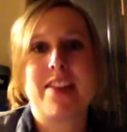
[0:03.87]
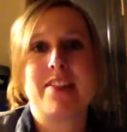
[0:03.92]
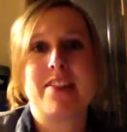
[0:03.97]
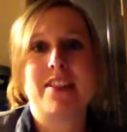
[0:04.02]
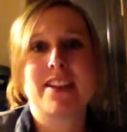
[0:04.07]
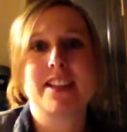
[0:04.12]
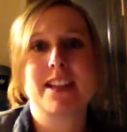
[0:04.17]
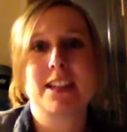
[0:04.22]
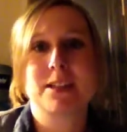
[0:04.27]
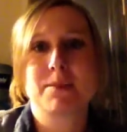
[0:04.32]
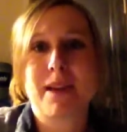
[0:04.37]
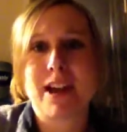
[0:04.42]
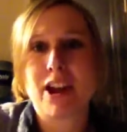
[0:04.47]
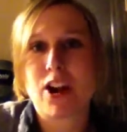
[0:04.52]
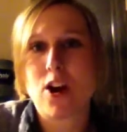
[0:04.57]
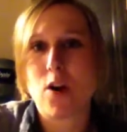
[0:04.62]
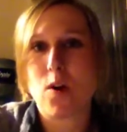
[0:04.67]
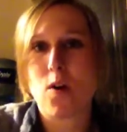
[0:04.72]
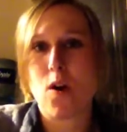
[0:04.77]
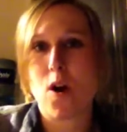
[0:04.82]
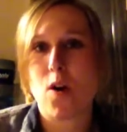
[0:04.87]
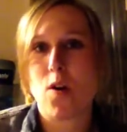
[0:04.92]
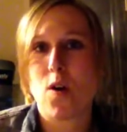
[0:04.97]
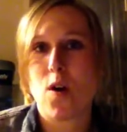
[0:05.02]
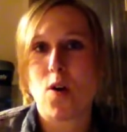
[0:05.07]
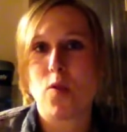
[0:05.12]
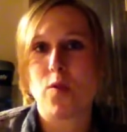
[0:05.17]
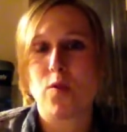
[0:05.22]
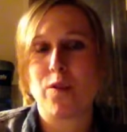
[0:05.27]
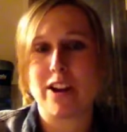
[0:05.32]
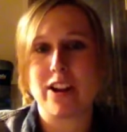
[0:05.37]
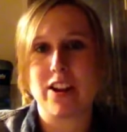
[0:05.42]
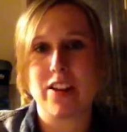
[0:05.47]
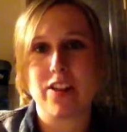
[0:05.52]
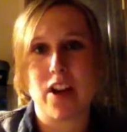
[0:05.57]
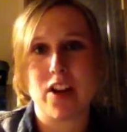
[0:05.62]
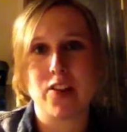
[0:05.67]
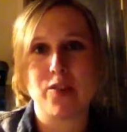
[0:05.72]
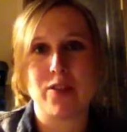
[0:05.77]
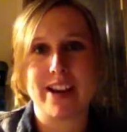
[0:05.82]
and this is my Ho Ho
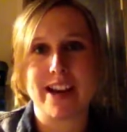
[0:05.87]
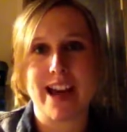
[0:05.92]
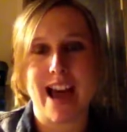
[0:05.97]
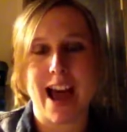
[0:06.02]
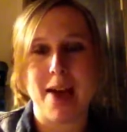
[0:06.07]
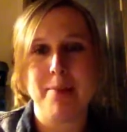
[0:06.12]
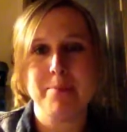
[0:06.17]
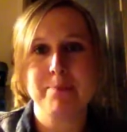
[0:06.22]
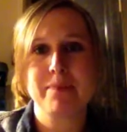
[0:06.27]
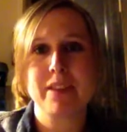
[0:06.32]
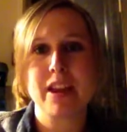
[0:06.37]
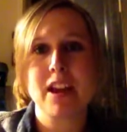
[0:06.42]
Read-a-Thon recap.